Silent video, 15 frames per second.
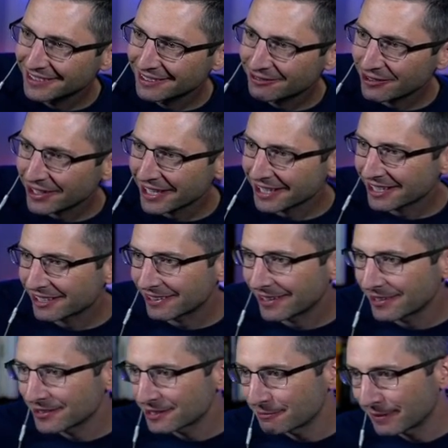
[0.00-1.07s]
We're getting
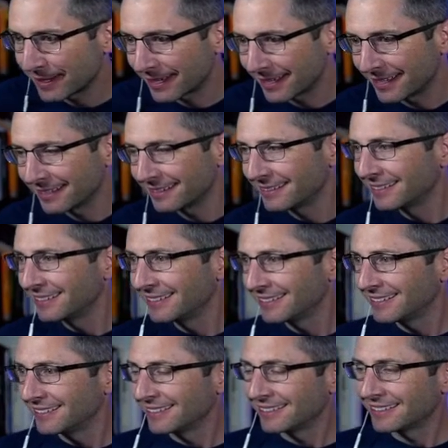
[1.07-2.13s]
close, but
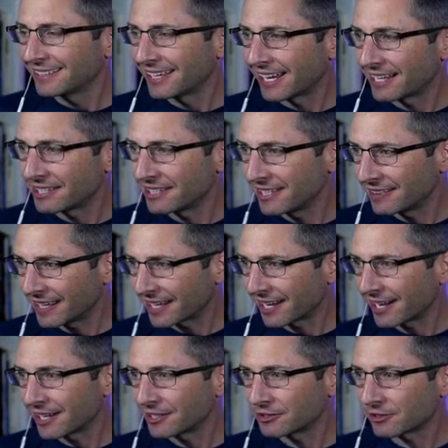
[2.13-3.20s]
you need like
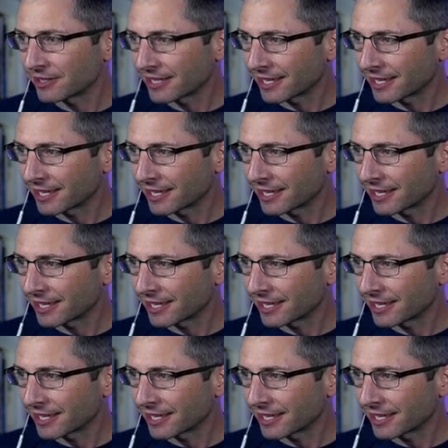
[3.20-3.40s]
100,